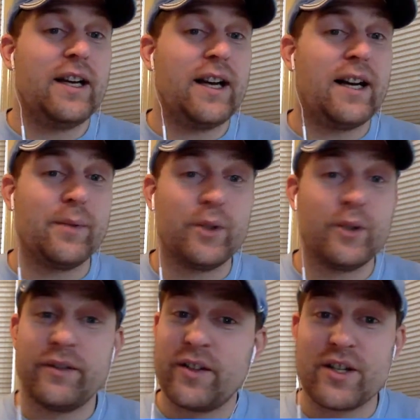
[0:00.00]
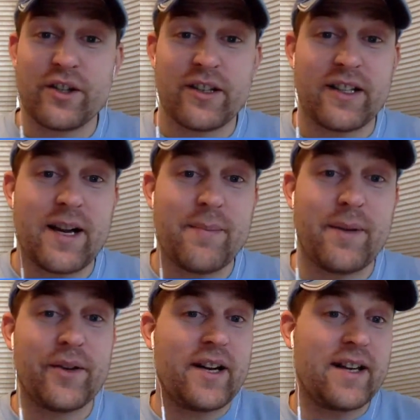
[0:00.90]
Louisville is looking a lot better
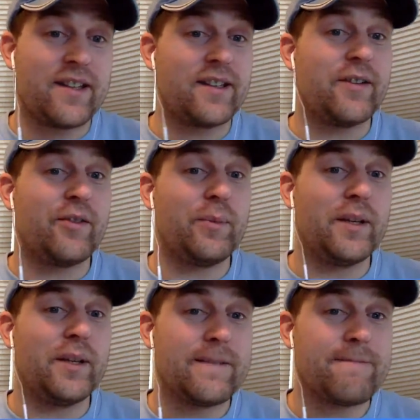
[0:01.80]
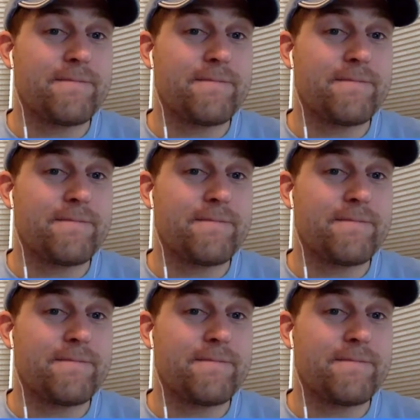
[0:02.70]
than I thought they would be.